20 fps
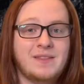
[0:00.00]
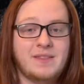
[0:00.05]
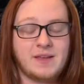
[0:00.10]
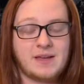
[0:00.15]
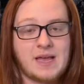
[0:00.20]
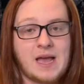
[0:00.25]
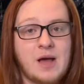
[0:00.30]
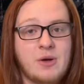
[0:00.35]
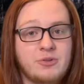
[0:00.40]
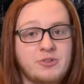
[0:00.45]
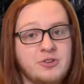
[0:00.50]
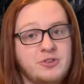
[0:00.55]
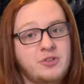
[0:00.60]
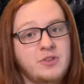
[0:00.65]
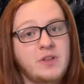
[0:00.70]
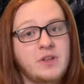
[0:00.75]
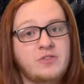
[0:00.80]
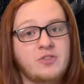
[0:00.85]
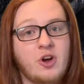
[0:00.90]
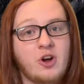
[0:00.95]
the counter to
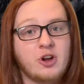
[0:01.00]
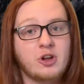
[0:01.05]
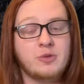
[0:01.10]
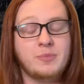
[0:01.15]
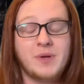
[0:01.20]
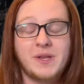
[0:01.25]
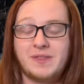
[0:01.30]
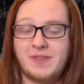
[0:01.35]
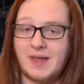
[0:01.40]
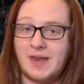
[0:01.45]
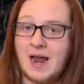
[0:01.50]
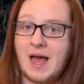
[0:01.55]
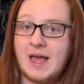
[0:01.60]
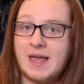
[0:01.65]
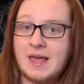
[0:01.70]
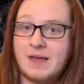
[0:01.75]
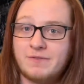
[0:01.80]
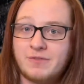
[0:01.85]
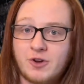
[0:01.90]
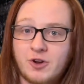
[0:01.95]
this argument that I
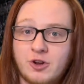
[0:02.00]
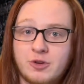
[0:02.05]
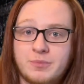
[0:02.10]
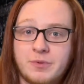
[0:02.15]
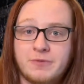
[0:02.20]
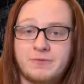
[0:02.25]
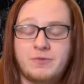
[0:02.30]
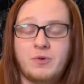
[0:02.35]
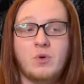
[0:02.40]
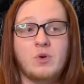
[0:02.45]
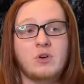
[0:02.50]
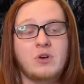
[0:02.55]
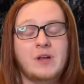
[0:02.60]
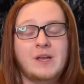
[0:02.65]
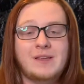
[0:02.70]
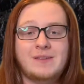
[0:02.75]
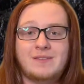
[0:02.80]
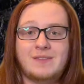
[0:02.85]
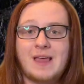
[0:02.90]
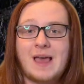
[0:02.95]
have heard before
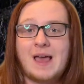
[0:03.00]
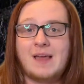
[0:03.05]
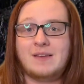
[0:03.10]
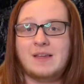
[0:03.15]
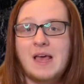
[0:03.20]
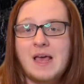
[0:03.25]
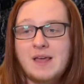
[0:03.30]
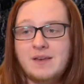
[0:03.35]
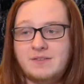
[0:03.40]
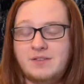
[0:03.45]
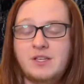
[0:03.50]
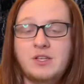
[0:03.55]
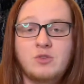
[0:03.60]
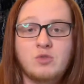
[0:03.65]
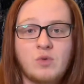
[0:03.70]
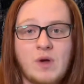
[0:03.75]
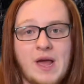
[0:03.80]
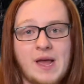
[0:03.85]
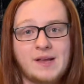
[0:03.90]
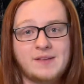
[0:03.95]
is that
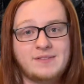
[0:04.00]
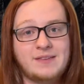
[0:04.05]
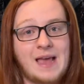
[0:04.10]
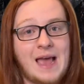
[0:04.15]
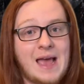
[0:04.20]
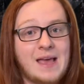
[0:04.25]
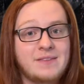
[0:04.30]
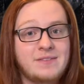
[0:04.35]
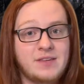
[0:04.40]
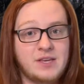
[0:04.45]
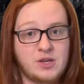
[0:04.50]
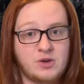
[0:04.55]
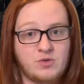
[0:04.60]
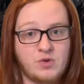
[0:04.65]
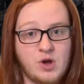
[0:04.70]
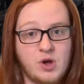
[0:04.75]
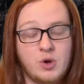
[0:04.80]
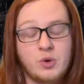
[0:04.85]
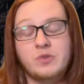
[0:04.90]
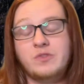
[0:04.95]
T-Rex, as it
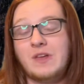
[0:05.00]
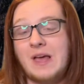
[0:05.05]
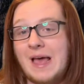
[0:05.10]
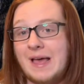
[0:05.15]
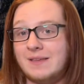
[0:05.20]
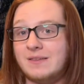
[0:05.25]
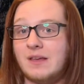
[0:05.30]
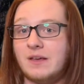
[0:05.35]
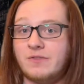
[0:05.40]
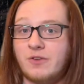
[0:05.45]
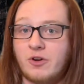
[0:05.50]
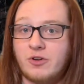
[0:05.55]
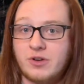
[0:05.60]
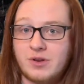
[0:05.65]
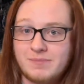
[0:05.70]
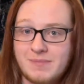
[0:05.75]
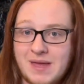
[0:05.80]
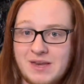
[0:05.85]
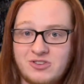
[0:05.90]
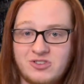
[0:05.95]
grows, as I've
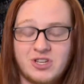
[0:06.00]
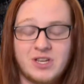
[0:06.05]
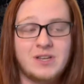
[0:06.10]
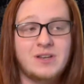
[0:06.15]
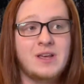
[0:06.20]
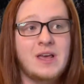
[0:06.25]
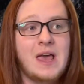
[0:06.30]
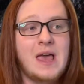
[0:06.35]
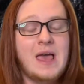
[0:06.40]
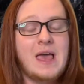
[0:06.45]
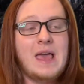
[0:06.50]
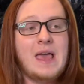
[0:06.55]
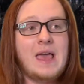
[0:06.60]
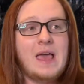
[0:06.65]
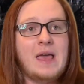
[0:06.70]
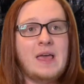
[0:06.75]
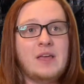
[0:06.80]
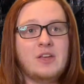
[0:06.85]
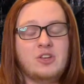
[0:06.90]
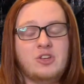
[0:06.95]
already mentioned,
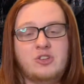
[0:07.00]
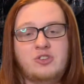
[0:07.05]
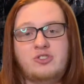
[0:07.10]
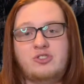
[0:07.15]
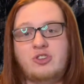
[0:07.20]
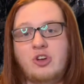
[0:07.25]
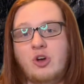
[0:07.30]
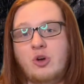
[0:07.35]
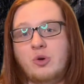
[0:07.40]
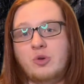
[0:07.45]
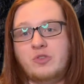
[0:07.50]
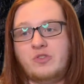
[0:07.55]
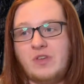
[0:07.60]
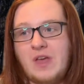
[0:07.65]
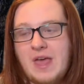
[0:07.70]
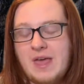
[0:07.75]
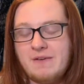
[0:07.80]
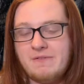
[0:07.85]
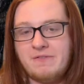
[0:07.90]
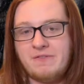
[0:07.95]
shows
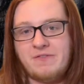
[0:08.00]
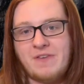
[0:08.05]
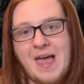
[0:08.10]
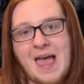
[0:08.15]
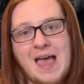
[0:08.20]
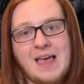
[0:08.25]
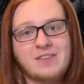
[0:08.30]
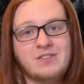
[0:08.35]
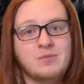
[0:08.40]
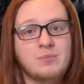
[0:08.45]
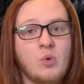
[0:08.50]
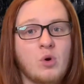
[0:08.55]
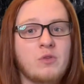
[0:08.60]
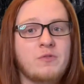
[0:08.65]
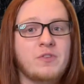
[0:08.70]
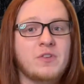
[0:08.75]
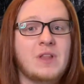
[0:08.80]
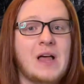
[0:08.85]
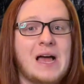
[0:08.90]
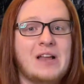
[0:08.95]
a vast
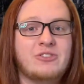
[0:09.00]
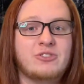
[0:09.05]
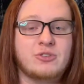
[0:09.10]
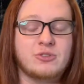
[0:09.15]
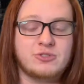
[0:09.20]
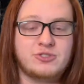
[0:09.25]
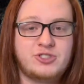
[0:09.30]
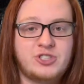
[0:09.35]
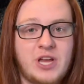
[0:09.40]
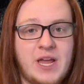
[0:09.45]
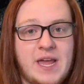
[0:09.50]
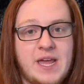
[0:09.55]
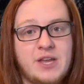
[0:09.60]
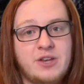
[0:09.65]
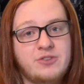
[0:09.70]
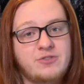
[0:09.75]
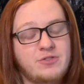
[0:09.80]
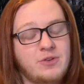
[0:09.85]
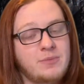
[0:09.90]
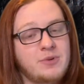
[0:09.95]
morphological
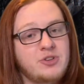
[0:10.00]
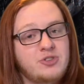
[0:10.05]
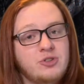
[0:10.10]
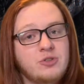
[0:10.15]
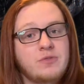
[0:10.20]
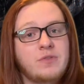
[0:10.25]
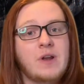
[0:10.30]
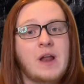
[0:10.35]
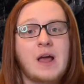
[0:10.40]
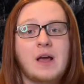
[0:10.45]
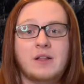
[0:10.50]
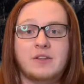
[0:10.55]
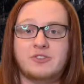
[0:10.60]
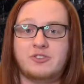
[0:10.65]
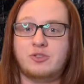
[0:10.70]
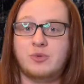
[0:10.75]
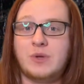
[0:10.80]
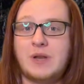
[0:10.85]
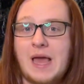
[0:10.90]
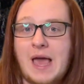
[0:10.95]
change from a juvenile
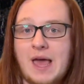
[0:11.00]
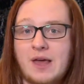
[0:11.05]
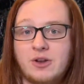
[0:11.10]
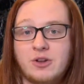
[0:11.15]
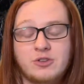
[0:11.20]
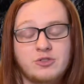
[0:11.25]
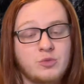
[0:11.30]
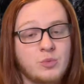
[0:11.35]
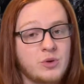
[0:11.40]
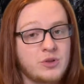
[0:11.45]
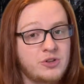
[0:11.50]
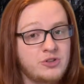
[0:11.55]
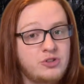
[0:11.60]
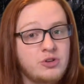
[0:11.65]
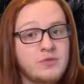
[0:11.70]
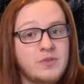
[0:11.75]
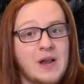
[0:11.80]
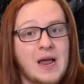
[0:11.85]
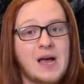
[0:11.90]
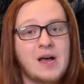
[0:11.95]
to an adult, where the
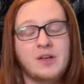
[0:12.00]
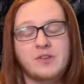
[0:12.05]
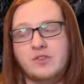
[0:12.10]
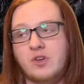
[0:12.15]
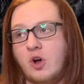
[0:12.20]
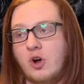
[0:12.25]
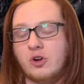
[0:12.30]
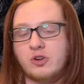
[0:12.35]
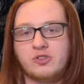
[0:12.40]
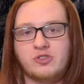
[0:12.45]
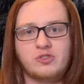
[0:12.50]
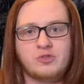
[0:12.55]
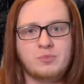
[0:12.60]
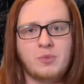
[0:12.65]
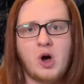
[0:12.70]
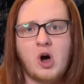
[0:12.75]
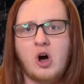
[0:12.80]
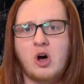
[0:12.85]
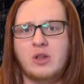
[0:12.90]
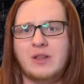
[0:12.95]
juveniles are
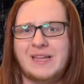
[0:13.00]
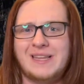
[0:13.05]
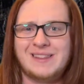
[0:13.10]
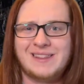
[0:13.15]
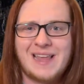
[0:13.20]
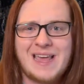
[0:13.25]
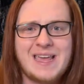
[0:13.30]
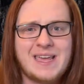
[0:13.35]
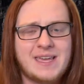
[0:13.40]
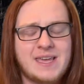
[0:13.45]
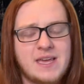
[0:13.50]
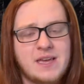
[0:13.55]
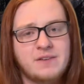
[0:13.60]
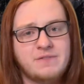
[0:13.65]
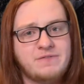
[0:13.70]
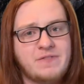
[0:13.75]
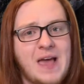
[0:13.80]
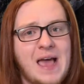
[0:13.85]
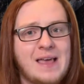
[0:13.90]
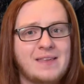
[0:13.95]
small and lanky and
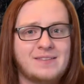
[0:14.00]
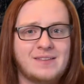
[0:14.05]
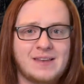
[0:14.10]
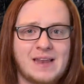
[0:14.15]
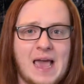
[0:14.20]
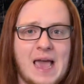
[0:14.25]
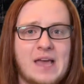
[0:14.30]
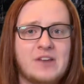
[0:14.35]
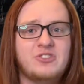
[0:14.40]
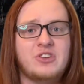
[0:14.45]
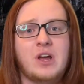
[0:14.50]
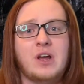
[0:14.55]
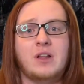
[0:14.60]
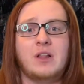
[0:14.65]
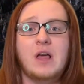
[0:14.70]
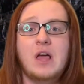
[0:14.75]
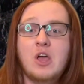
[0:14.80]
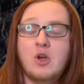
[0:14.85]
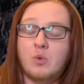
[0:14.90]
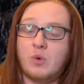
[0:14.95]
fast and
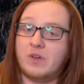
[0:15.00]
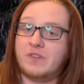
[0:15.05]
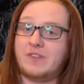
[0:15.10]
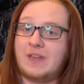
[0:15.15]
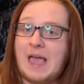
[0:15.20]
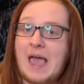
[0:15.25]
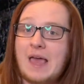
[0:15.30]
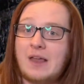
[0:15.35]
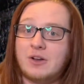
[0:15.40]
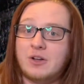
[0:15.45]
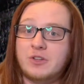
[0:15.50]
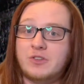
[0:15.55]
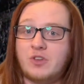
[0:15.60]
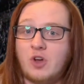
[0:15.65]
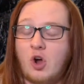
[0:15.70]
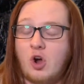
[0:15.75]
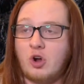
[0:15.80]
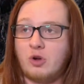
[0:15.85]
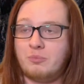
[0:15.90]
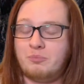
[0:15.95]
agile, whereas the adults
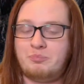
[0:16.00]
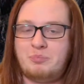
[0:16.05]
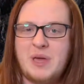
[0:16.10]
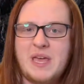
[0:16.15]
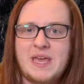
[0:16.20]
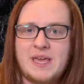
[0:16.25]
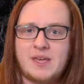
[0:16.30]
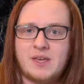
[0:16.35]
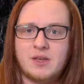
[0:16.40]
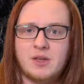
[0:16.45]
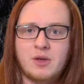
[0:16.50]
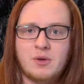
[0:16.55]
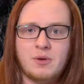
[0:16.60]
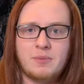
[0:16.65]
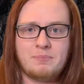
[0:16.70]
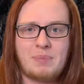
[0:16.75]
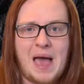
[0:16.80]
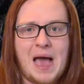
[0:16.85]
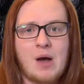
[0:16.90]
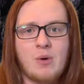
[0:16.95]
are big,
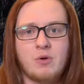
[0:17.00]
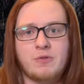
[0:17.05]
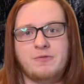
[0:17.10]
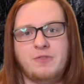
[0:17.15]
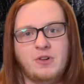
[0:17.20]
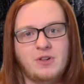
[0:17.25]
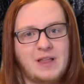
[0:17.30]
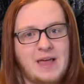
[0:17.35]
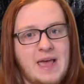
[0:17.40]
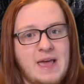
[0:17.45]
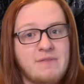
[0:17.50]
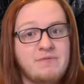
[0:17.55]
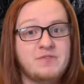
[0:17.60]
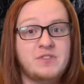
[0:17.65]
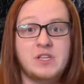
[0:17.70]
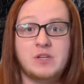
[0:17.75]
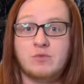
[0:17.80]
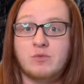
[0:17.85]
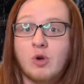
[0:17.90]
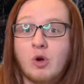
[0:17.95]
powerful,
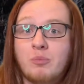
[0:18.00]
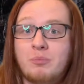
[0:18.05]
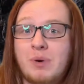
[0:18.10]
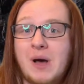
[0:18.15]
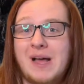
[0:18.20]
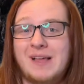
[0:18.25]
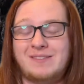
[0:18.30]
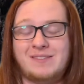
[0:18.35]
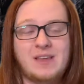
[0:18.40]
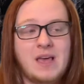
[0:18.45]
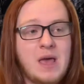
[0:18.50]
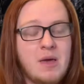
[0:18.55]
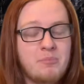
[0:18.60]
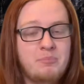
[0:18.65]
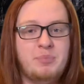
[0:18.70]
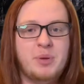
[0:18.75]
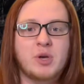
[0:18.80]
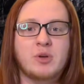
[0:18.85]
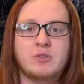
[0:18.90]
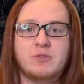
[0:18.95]
hefty, robust,
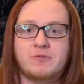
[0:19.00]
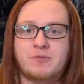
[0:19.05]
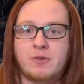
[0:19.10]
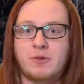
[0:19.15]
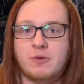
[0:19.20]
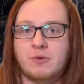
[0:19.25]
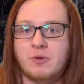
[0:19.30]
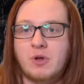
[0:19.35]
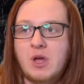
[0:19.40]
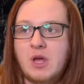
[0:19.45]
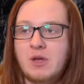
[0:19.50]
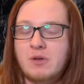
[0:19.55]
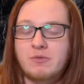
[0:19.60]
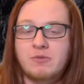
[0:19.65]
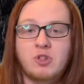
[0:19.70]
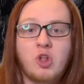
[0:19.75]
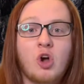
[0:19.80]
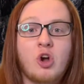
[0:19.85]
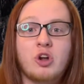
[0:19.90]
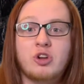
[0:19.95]
built for
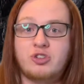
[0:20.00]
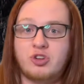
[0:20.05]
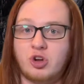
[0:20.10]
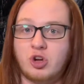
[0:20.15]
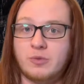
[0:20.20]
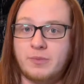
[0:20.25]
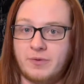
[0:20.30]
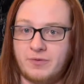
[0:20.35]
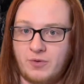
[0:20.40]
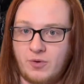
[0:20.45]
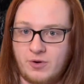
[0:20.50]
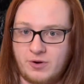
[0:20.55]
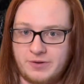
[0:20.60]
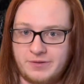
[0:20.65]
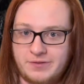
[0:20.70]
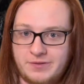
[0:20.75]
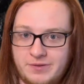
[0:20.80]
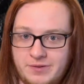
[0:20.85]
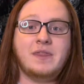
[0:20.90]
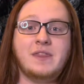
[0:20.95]
large
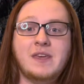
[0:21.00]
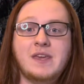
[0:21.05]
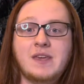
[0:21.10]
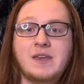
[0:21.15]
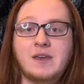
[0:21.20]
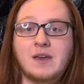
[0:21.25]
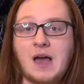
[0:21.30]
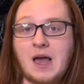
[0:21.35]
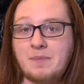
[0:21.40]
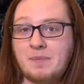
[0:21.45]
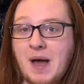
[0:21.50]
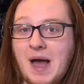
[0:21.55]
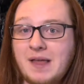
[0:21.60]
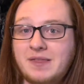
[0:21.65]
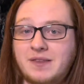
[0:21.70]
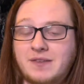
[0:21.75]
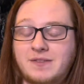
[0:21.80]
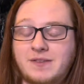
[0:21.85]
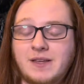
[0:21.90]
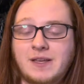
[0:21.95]
herbivores. The
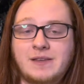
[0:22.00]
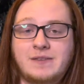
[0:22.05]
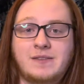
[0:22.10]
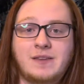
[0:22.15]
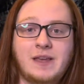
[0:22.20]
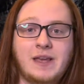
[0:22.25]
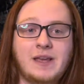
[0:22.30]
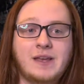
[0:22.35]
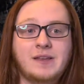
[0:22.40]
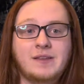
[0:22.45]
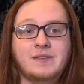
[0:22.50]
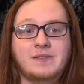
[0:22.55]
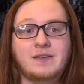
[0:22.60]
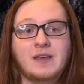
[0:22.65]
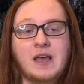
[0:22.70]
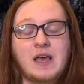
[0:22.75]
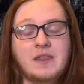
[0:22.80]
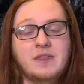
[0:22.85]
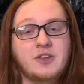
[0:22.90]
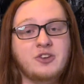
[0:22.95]
hypothesis is
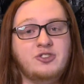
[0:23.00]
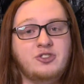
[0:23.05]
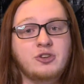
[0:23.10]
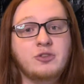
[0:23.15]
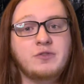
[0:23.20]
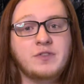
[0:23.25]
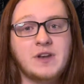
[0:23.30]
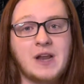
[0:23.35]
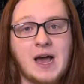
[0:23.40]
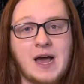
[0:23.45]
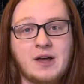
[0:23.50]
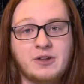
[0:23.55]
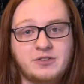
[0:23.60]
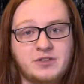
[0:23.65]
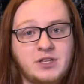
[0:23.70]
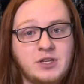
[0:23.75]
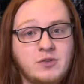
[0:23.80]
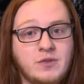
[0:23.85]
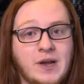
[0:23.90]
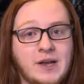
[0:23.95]
the juvenile
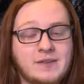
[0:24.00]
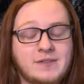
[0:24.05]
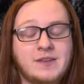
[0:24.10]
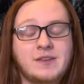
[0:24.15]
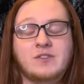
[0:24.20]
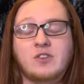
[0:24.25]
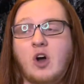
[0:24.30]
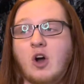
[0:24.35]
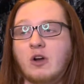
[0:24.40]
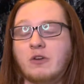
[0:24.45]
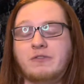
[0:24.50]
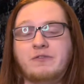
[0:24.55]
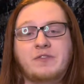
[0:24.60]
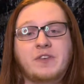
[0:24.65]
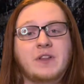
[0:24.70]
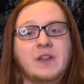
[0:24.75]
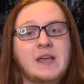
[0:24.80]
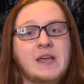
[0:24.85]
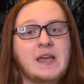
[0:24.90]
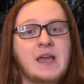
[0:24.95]
T-Rexes are
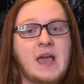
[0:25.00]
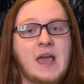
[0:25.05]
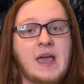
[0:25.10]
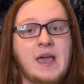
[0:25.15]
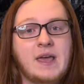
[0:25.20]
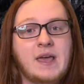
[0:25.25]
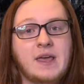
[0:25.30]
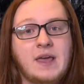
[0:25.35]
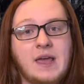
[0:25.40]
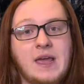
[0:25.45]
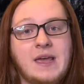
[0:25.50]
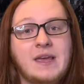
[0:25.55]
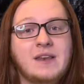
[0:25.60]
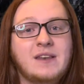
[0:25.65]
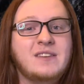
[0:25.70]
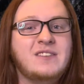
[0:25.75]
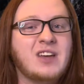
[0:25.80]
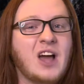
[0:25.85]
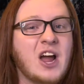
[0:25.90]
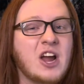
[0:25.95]
filling an
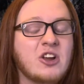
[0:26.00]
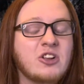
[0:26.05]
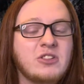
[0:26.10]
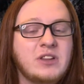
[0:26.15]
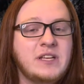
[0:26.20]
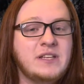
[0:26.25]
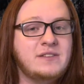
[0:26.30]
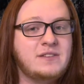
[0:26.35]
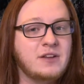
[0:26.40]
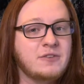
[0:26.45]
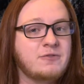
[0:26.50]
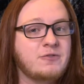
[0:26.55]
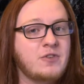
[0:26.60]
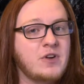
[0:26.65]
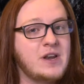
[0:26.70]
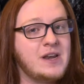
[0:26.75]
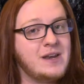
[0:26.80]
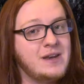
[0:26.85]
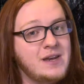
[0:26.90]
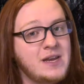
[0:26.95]
entirely
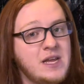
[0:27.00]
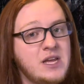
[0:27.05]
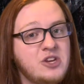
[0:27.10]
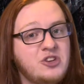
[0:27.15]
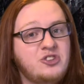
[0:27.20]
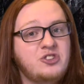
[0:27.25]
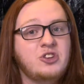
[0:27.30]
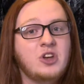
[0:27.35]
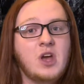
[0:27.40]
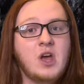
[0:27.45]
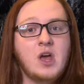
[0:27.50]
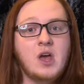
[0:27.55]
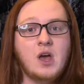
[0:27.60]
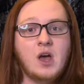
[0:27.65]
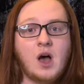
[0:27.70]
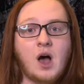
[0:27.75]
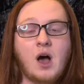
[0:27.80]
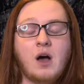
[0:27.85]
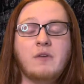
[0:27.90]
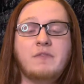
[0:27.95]
different niche
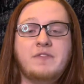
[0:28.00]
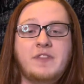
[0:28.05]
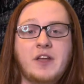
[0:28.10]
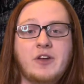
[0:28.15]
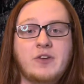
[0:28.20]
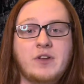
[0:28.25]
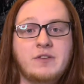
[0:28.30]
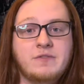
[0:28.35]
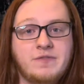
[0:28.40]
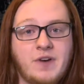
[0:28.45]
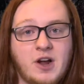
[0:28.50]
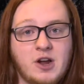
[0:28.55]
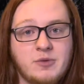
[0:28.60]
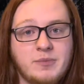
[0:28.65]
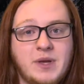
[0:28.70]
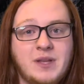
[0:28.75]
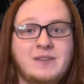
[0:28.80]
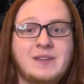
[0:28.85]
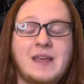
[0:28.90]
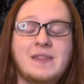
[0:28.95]
of their
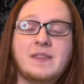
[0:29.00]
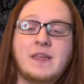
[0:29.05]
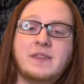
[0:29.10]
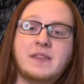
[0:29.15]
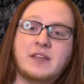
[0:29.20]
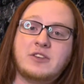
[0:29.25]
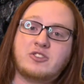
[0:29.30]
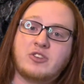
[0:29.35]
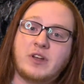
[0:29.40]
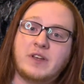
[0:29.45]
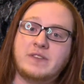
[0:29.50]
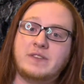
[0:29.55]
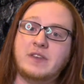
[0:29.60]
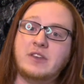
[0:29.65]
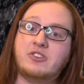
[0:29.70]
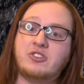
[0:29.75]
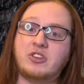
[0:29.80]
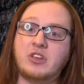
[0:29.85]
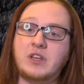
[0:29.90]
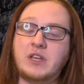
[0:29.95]
environment, and then they
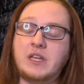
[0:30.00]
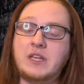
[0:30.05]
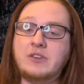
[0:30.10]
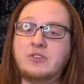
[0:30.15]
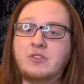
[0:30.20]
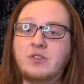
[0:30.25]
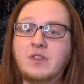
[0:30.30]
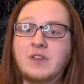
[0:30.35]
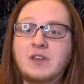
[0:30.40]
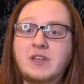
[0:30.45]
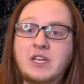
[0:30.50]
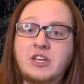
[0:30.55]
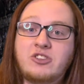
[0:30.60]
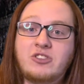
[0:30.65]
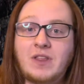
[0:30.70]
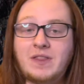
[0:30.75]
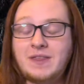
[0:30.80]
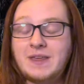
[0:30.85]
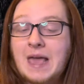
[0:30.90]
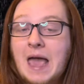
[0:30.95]
transition into the
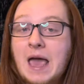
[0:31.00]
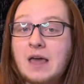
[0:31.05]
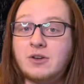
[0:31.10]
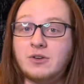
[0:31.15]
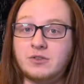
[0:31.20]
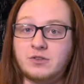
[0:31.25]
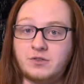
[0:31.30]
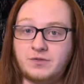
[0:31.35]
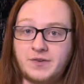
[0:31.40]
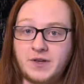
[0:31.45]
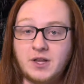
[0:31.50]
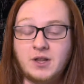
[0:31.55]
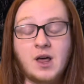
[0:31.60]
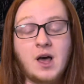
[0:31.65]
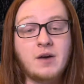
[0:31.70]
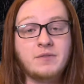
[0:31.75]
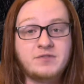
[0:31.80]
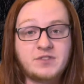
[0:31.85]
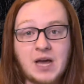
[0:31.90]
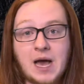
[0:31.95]
niche that the adults fill
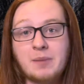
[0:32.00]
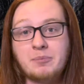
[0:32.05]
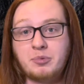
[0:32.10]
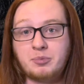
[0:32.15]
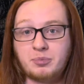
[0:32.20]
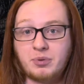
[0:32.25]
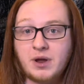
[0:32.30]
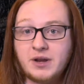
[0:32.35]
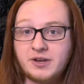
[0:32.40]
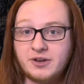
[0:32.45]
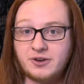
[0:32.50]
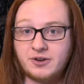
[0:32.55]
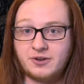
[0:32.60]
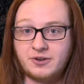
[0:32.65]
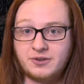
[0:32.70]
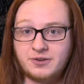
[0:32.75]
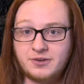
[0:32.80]
of top predator.